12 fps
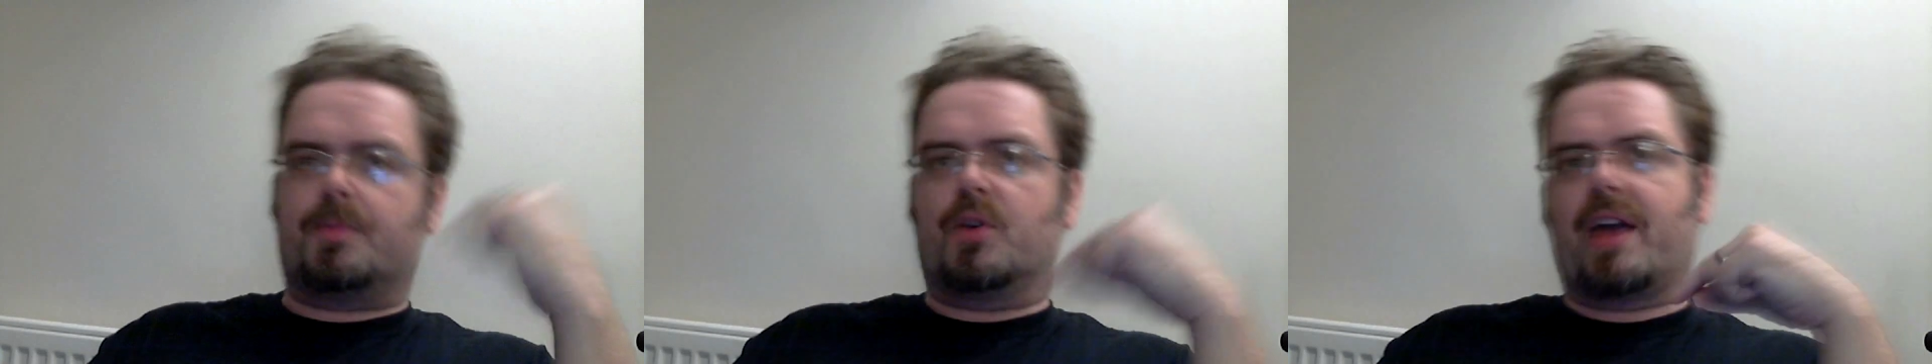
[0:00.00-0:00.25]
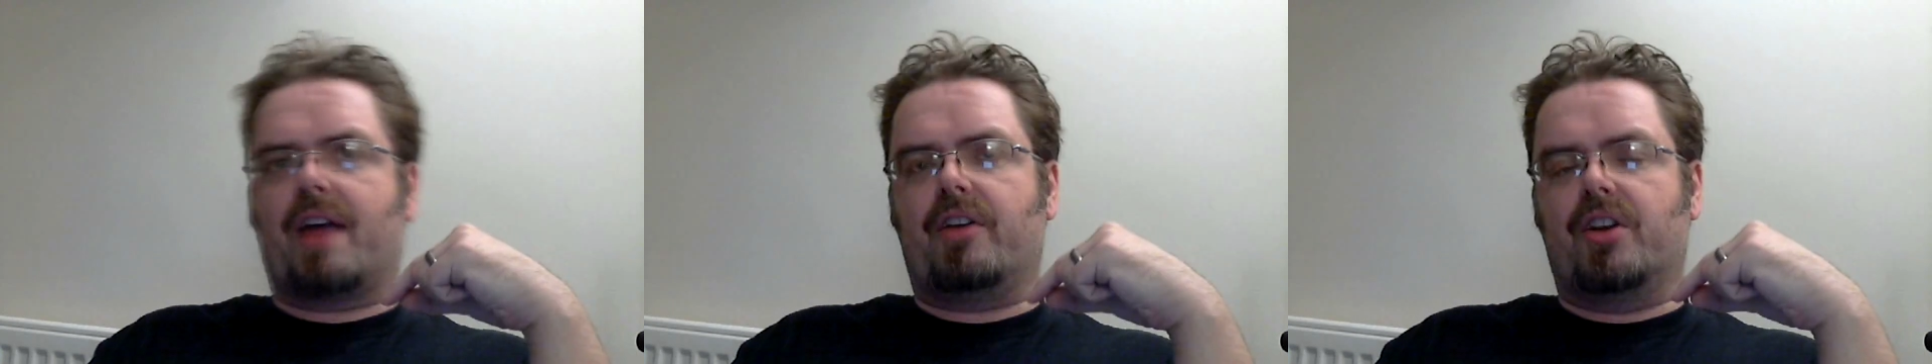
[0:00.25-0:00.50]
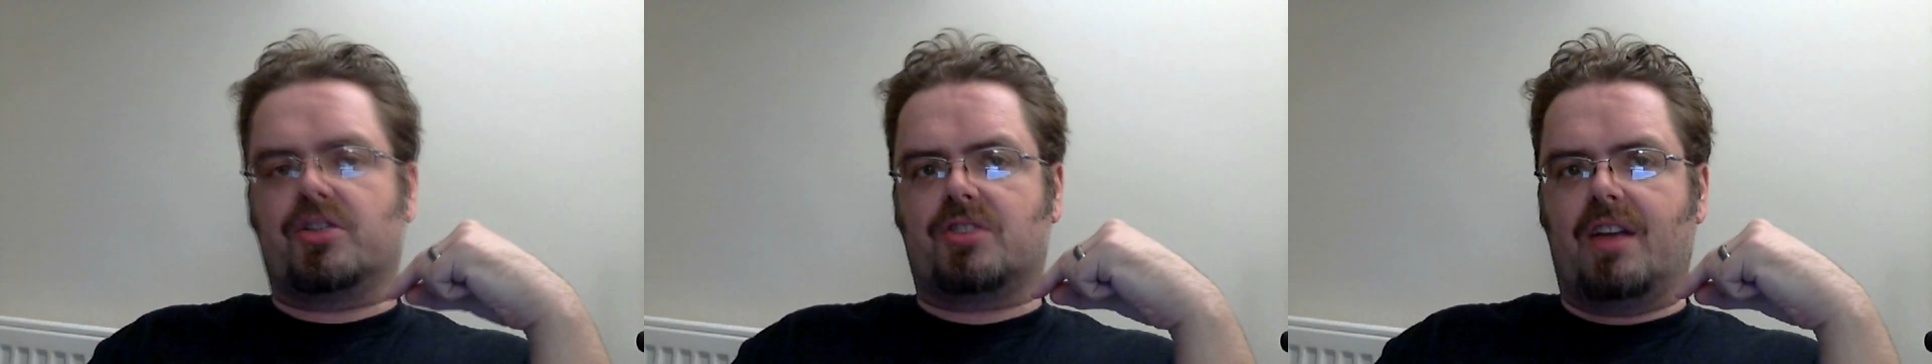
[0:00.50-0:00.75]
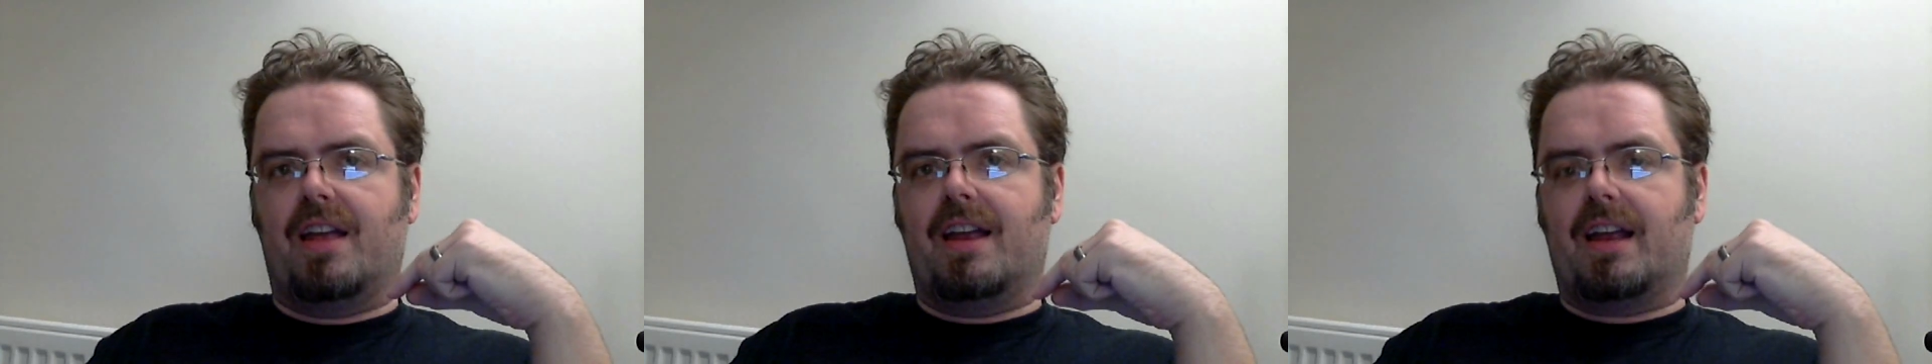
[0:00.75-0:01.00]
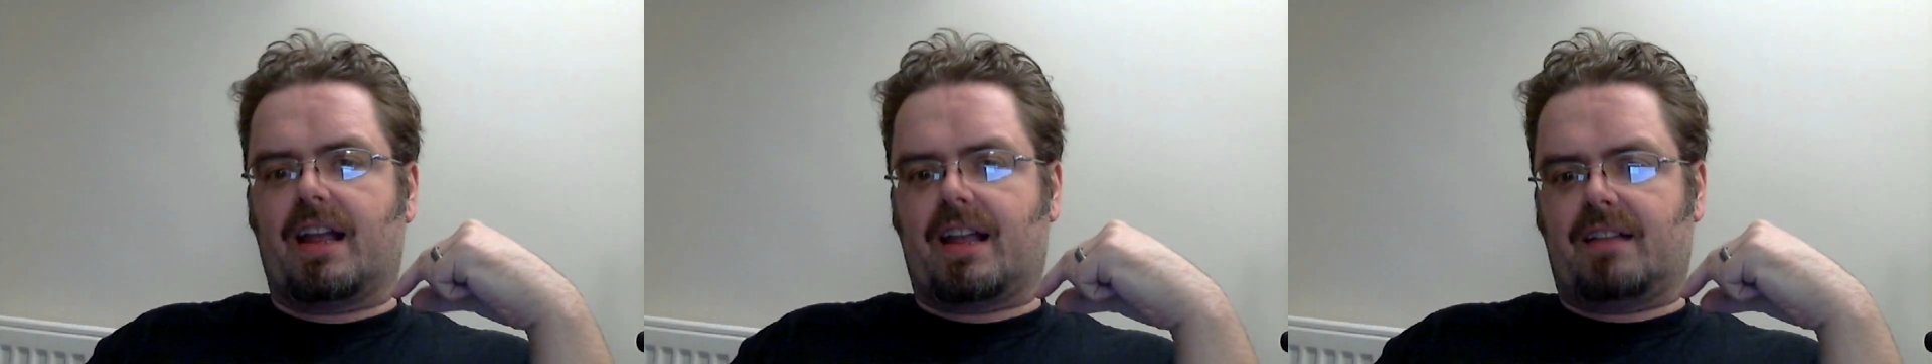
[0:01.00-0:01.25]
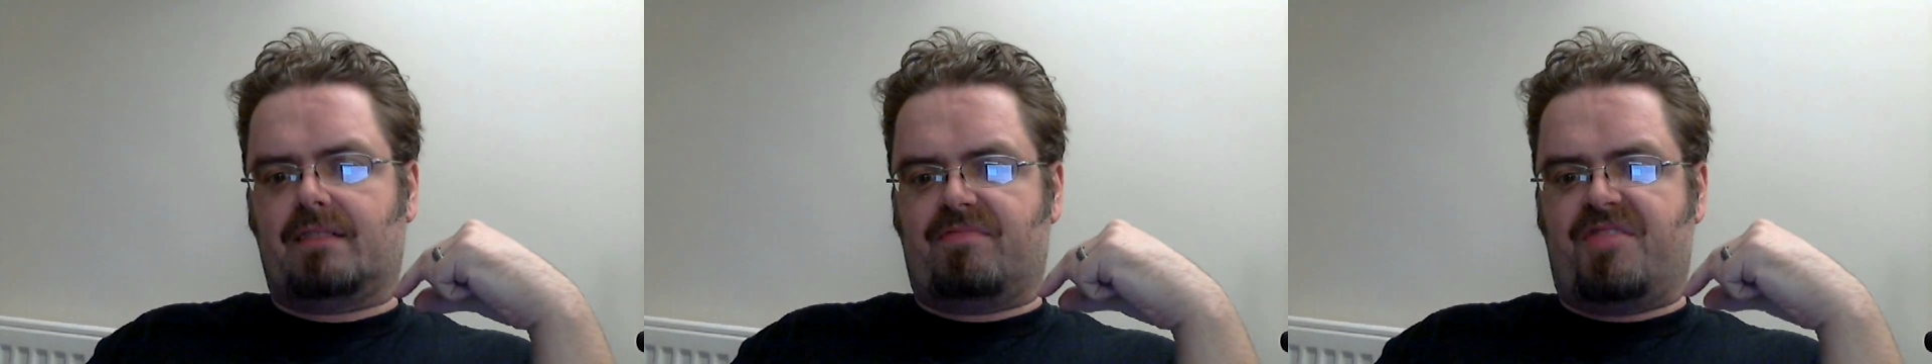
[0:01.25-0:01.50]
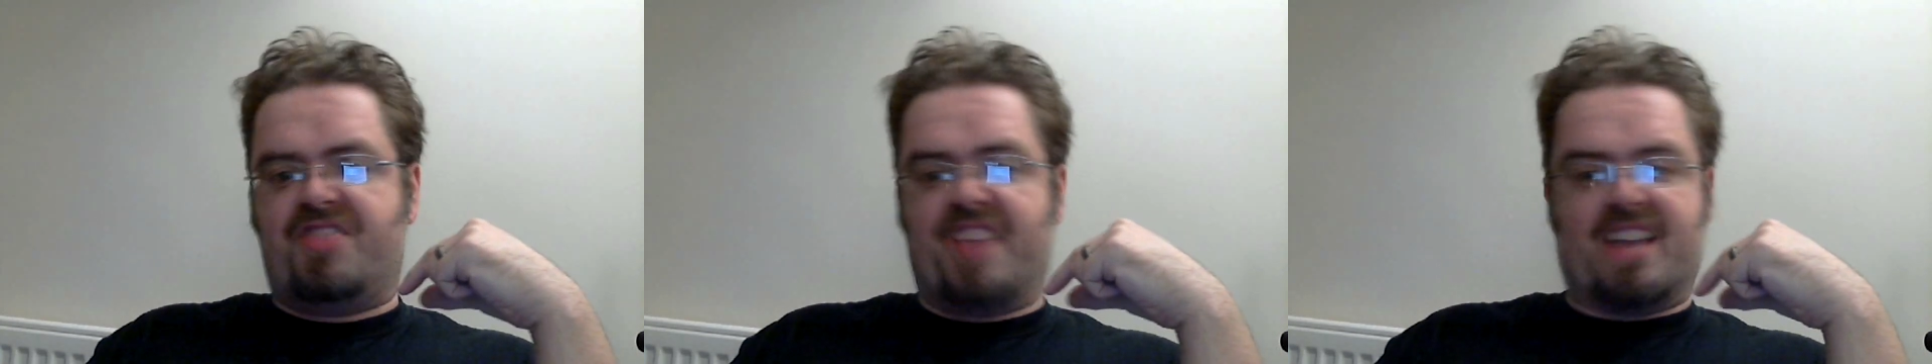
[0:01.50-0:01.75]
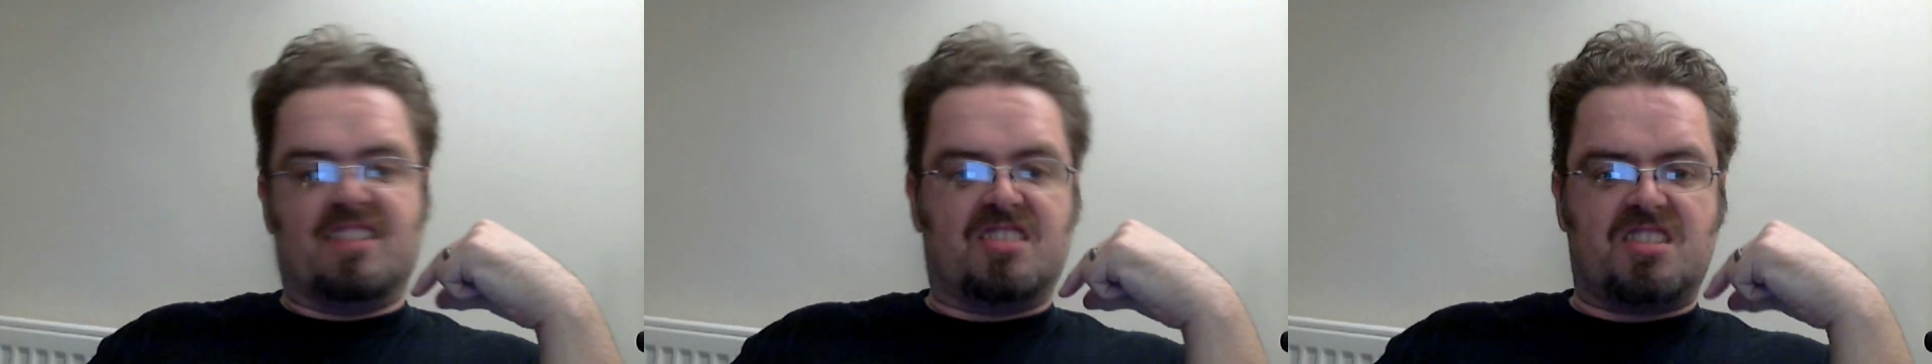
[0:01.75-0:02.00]
prokaryotes.
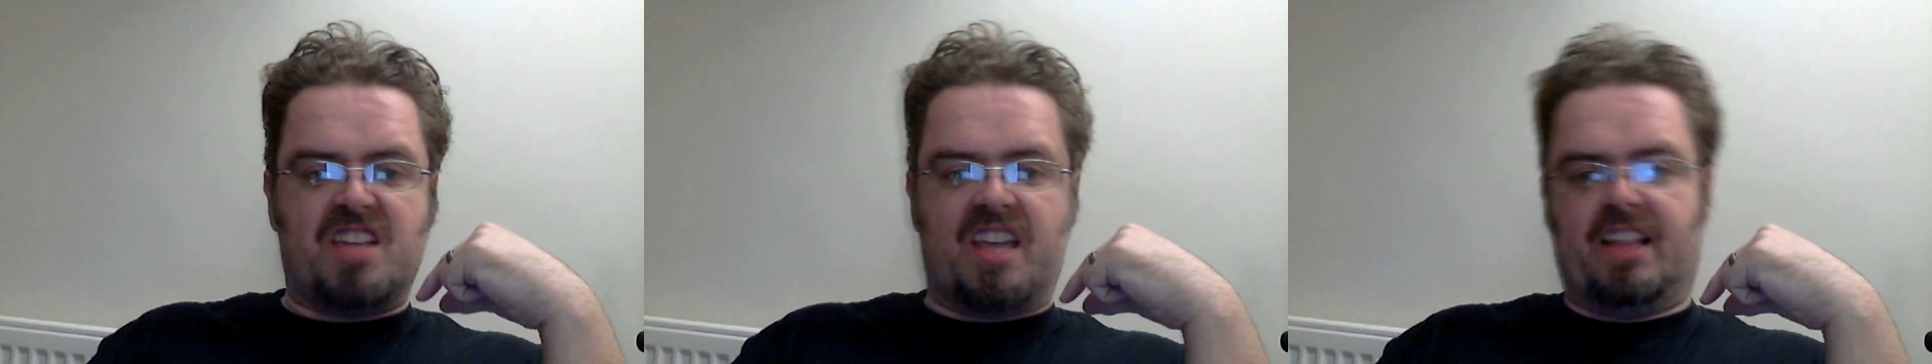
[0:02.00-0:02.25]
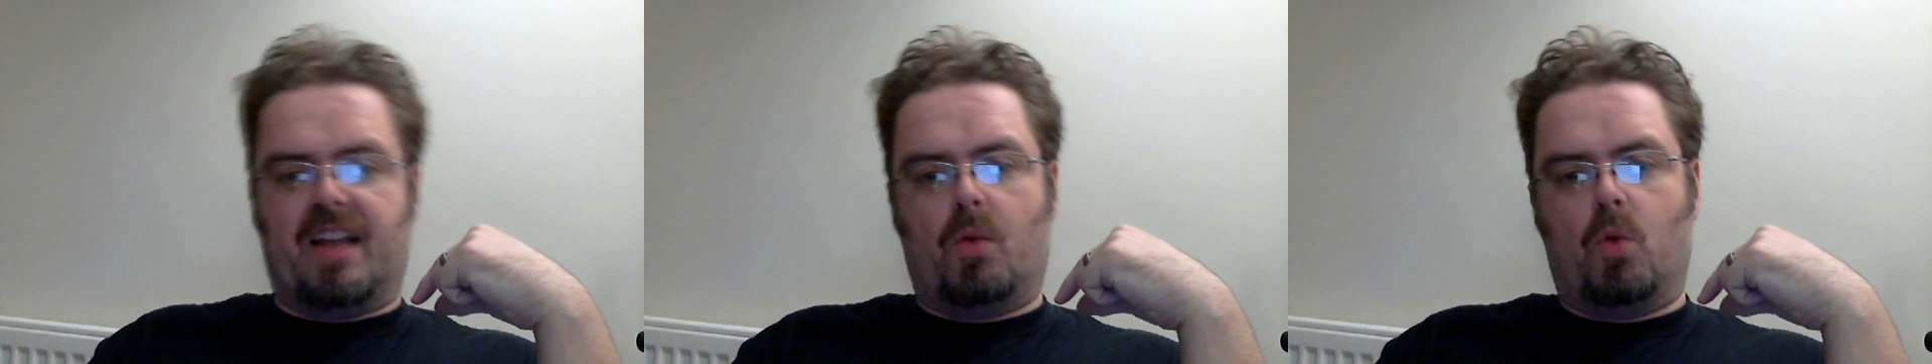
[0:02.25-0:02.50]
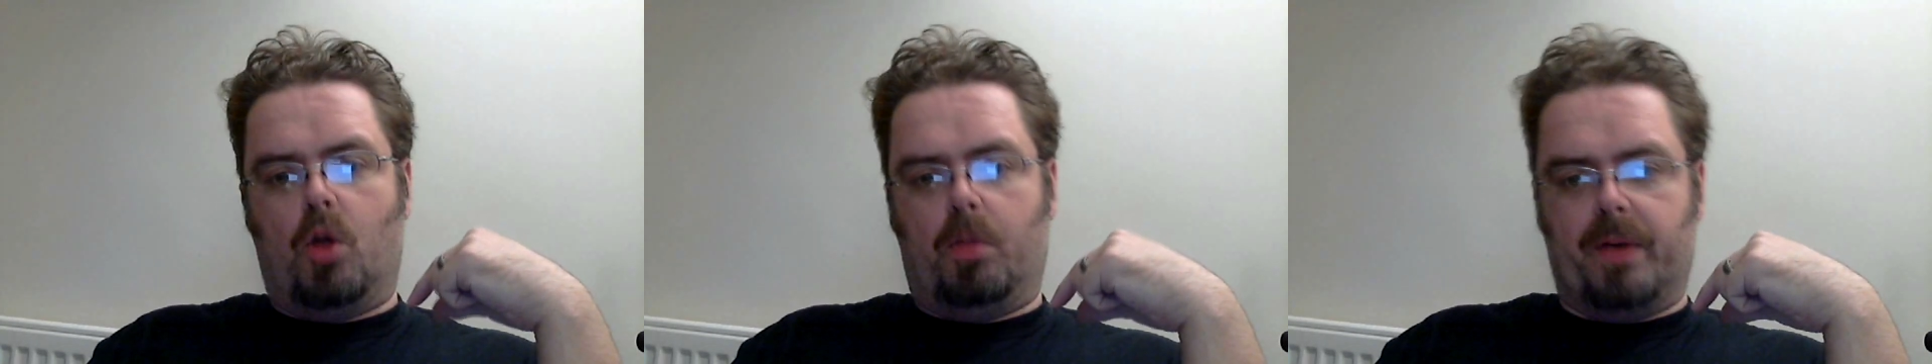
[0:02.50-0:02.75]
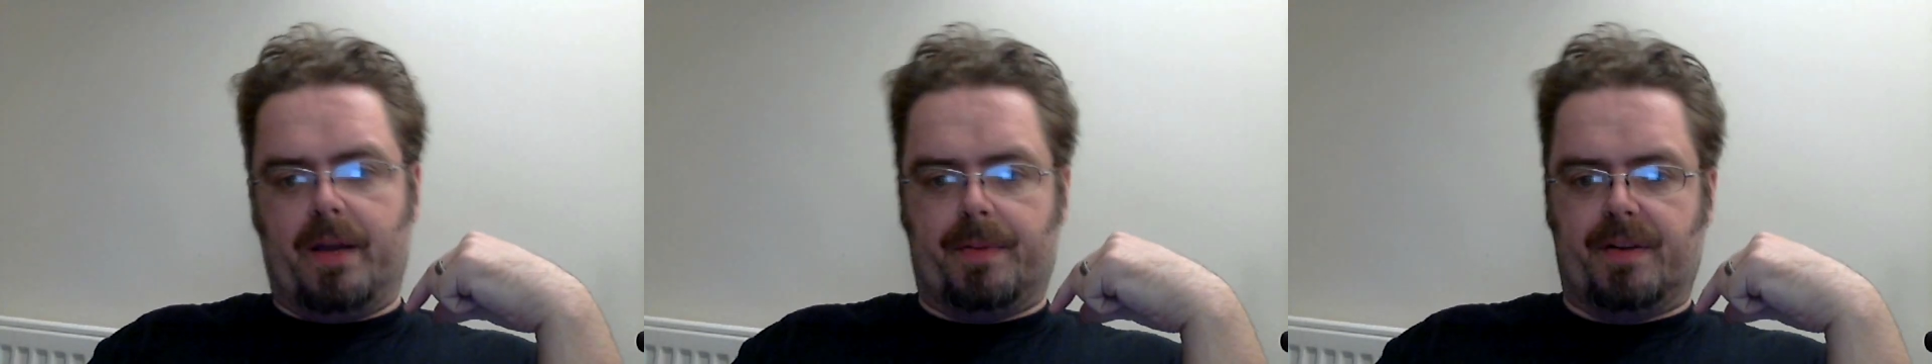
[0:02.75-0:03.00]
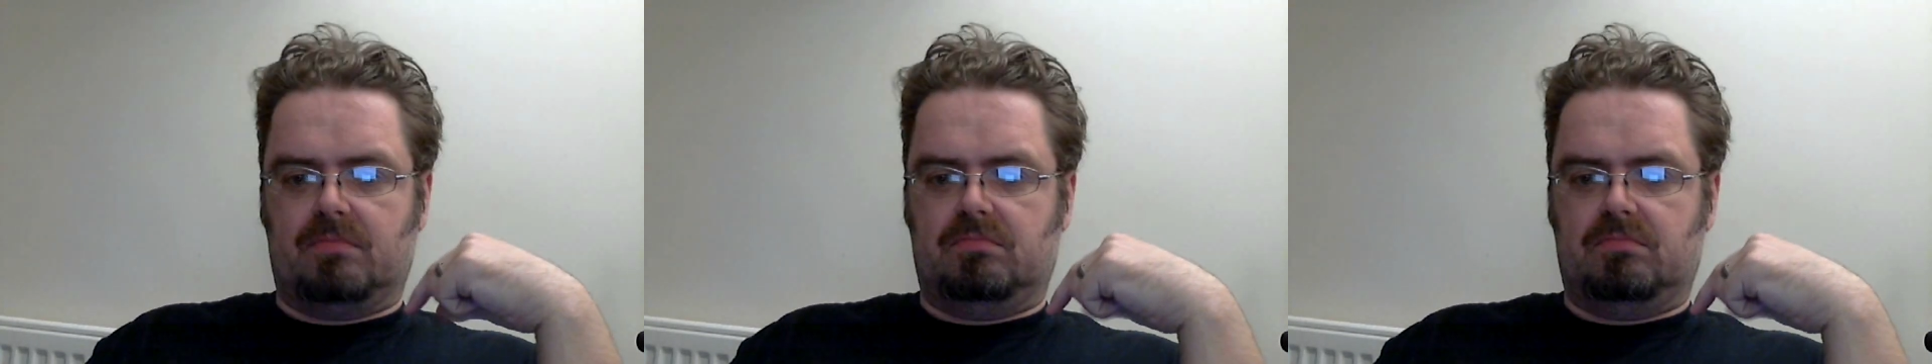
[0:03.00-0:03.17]
Thick and sticky like wallpaper.